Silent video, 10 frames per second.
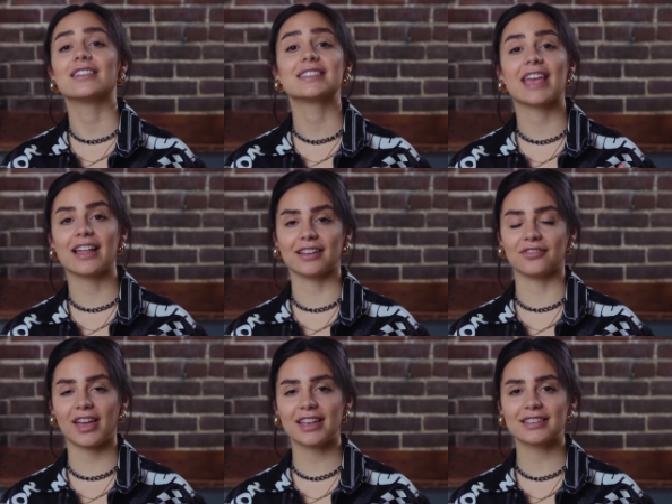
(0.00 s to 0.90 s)
the scaling
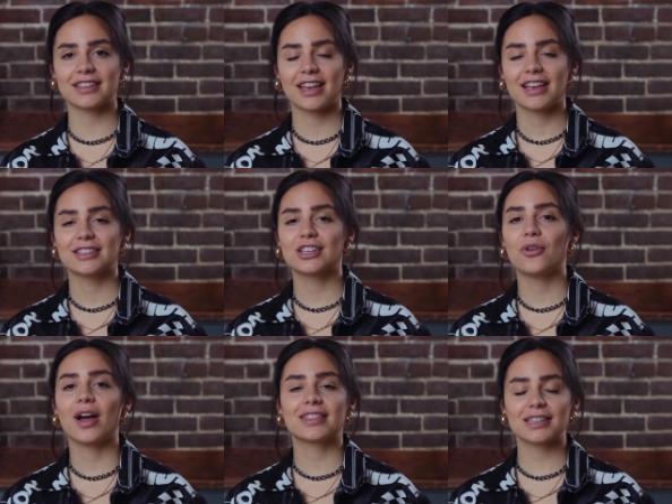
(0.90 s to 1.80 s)
phase.
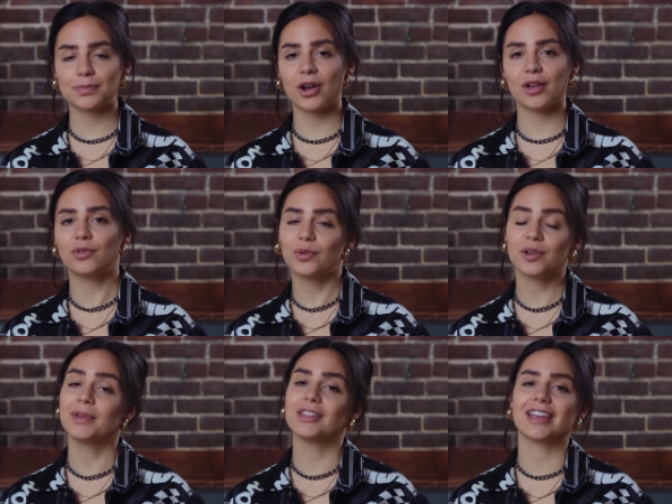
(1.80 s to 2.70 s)
So at this point, we
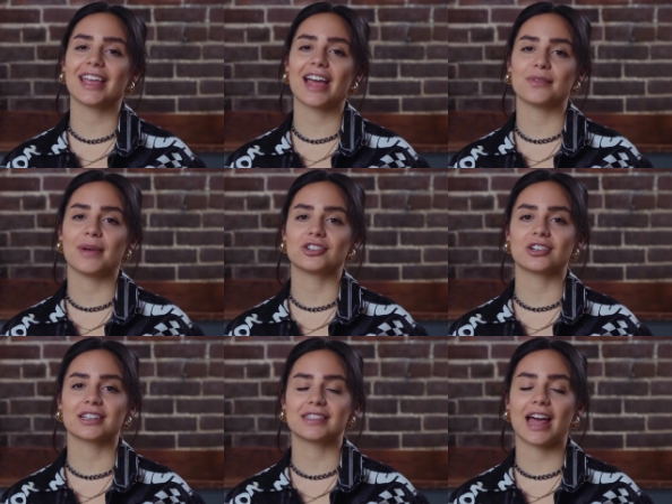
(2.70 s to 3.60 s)
would be looking at the
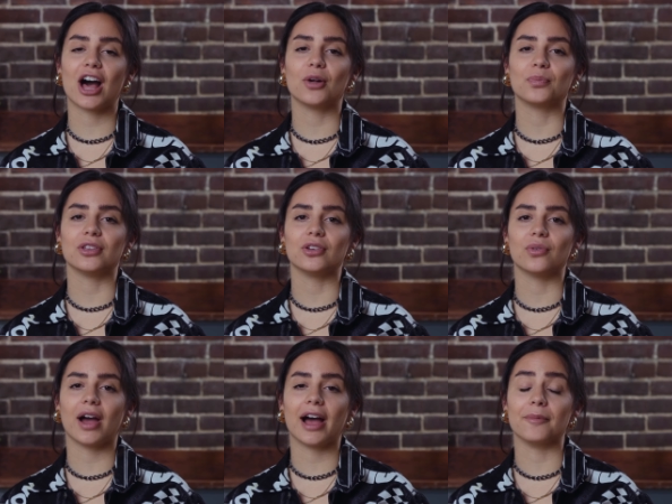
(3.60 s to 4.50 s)
metrics that help
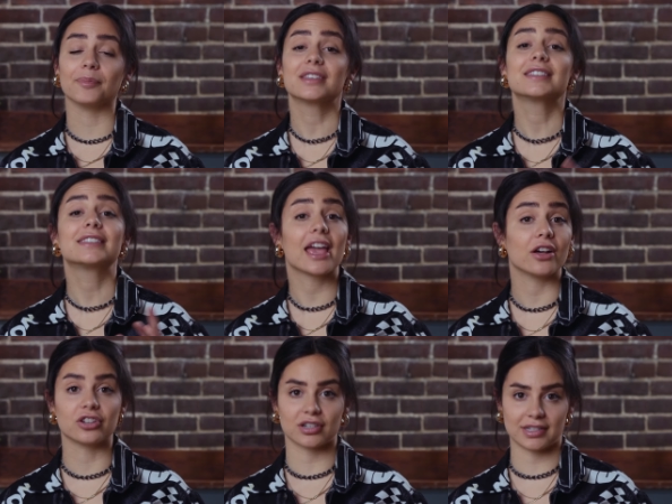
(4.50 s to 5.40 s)
you
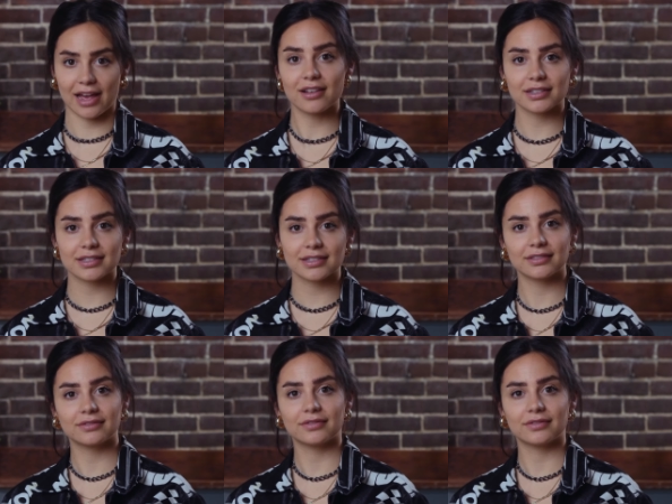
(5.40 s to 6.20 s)
scale your sales.